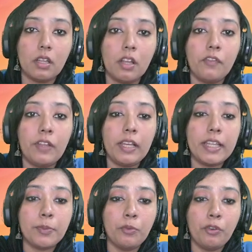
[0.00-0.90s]
Will
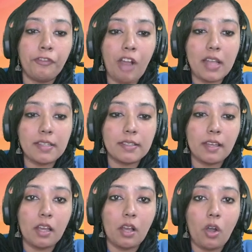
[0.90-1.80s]
it move faster
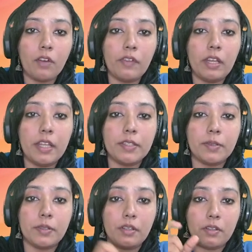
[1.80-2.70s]
or will
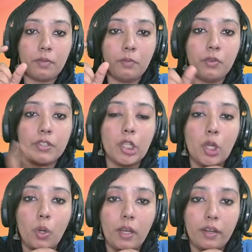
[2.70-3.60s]
it move
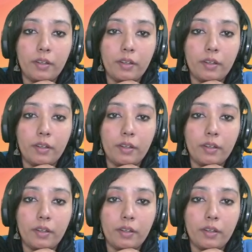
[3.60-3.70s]
slower?